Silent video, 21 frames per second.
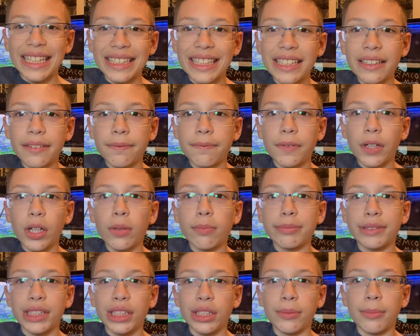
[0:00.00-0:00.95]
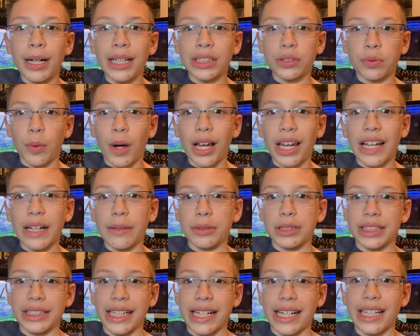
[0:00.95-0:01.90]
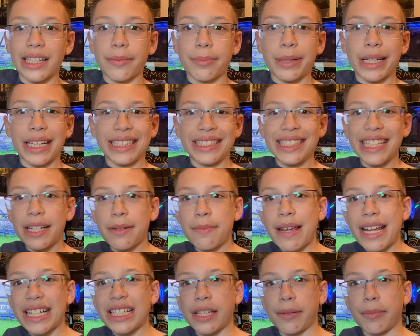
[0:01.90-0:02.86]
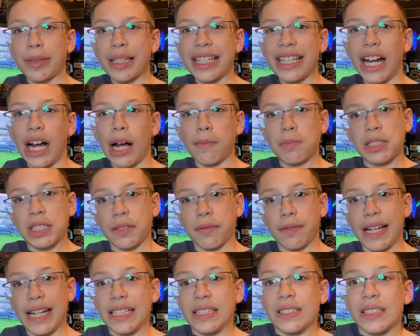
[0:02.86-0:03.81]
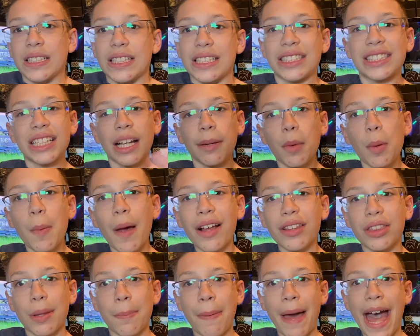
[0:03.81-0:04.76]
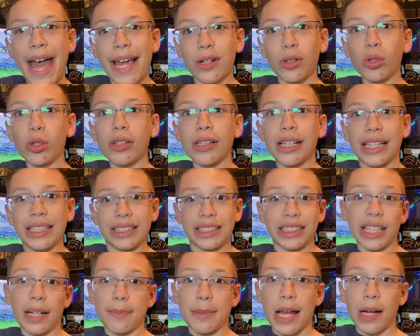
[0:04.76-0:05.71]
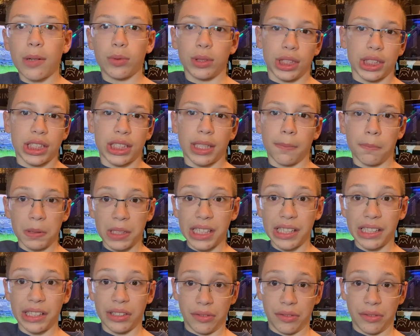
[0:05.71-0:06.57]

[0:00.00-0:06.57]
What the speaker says: didn't film too much while I was there, but I did make some neat observations, some about the battle and some that were just completely